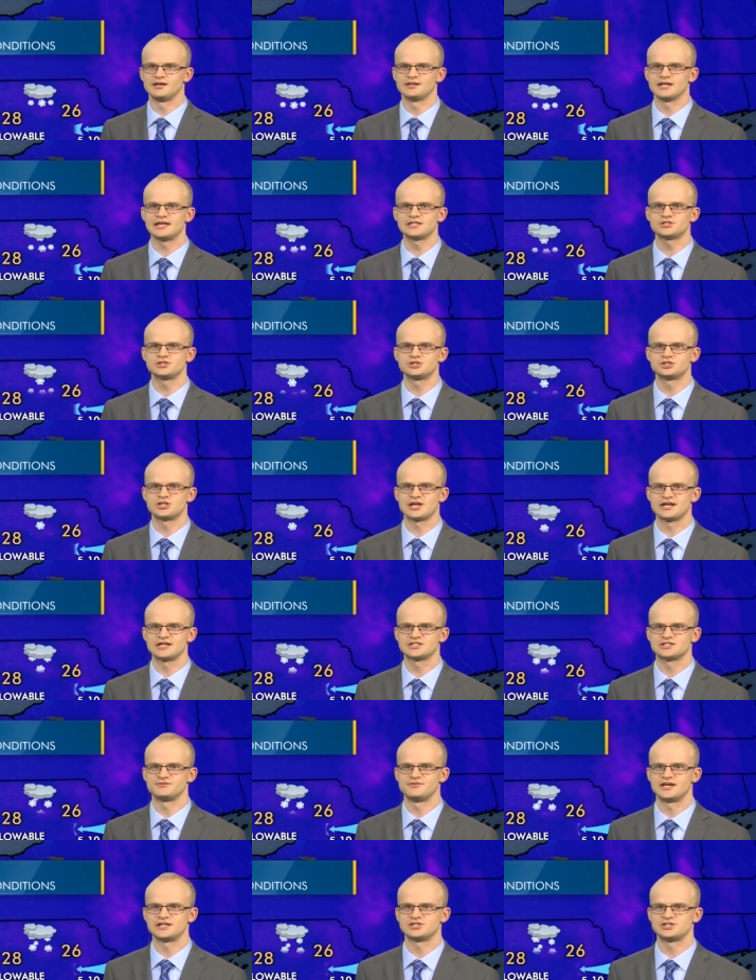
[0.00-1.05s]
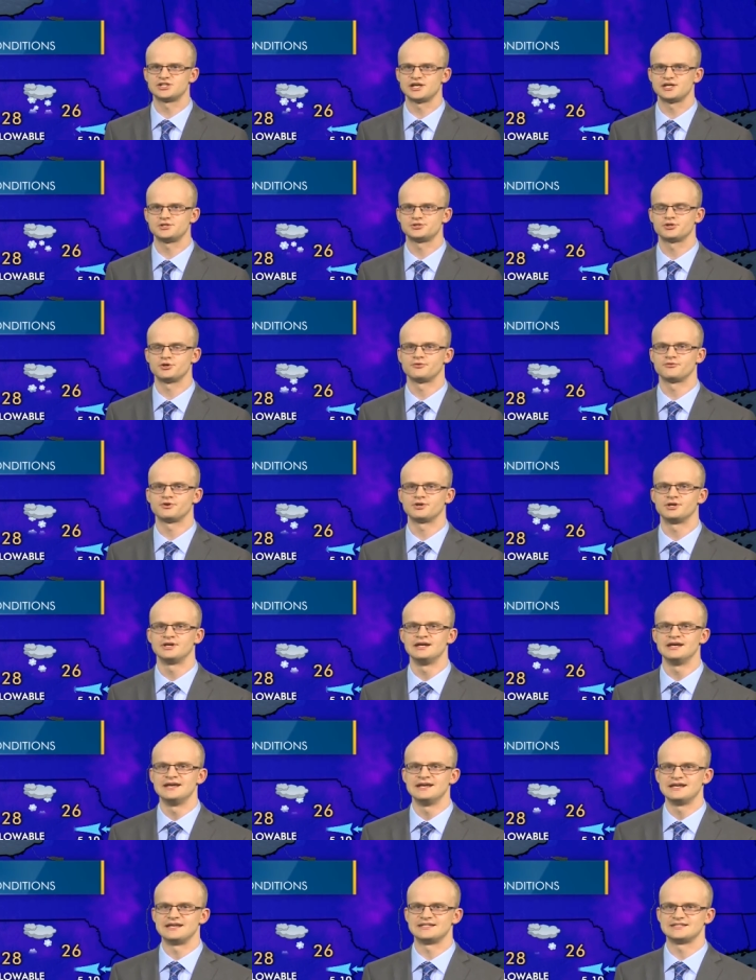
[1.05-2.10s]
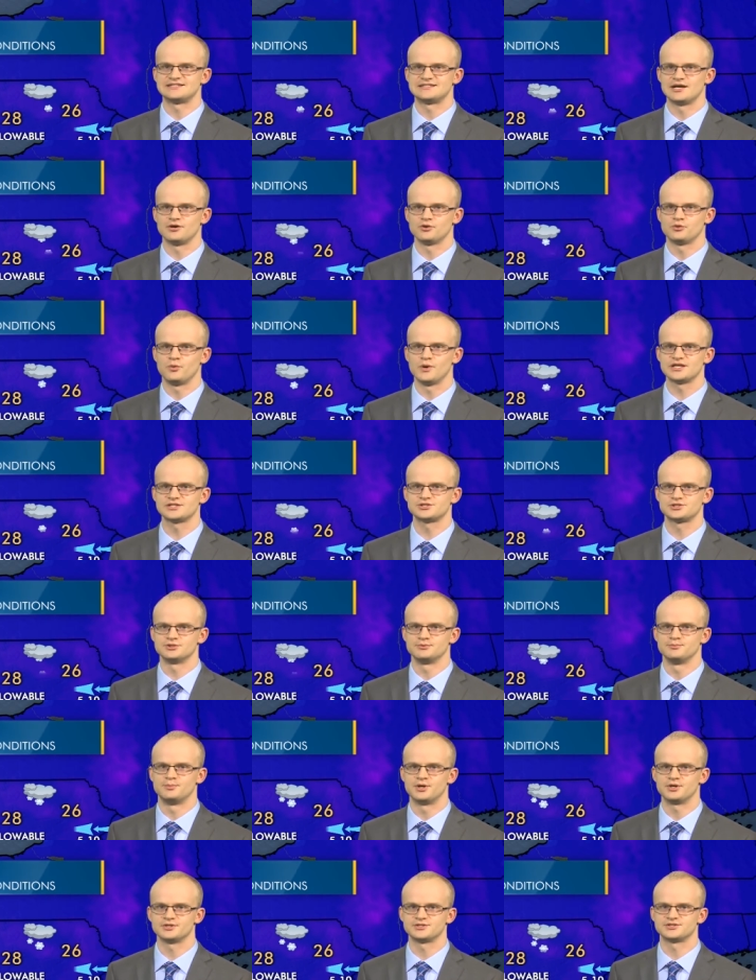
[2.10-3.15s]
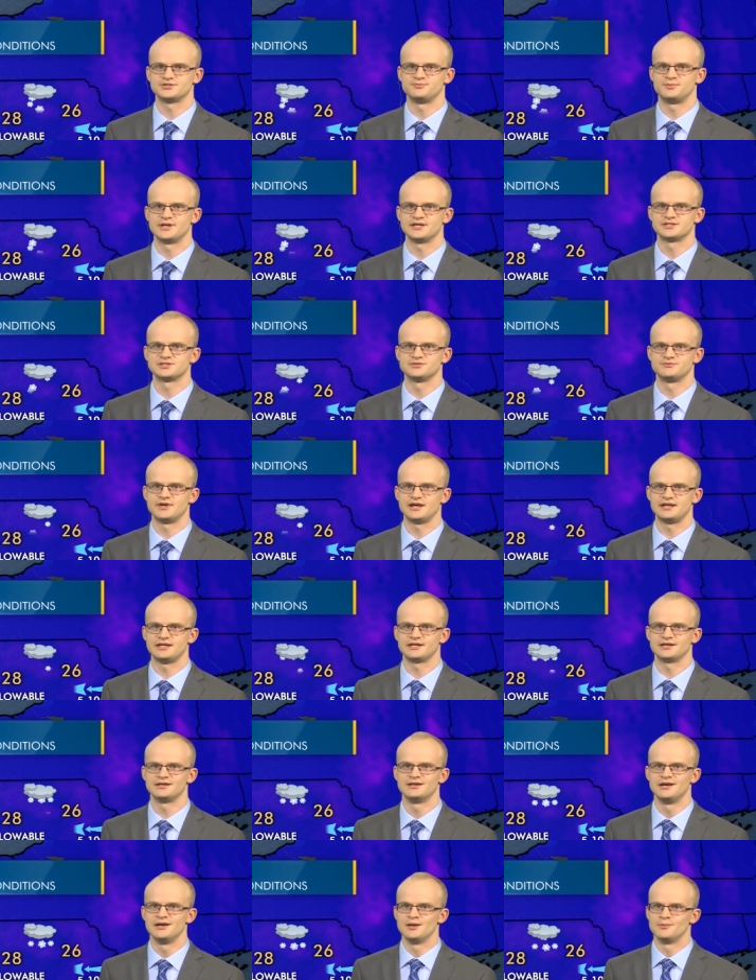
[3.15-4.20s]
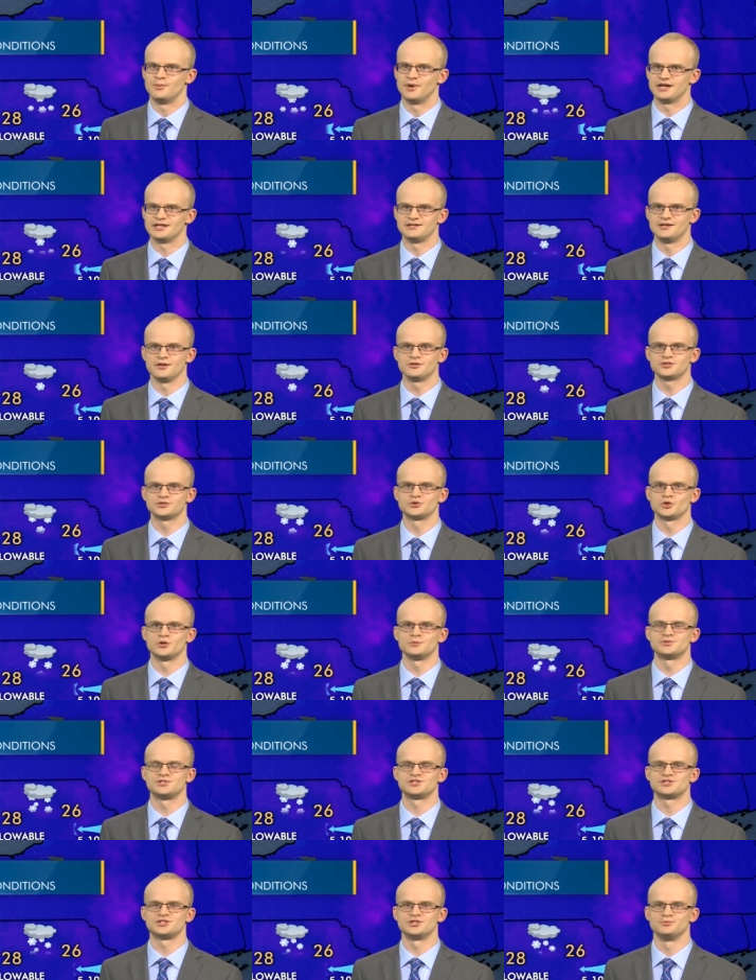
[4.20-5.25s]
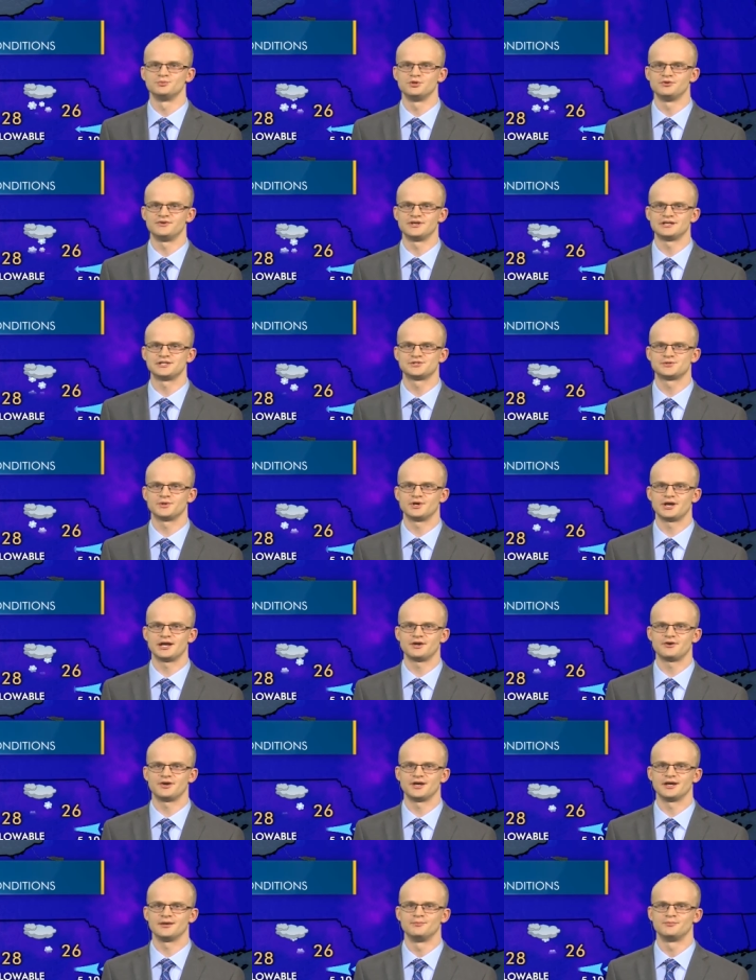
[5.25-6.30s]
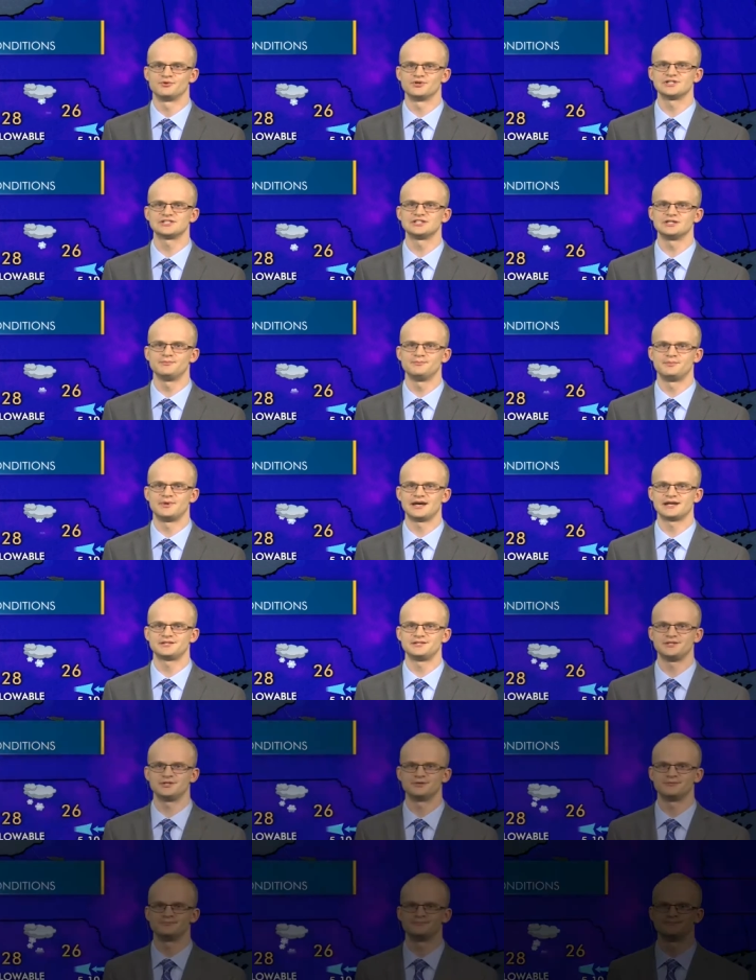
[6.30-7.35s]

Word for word: A lesser chance of that changeover in south Western parts of Pennsylvania, but another storm system moving into our area. Marissa, back to you.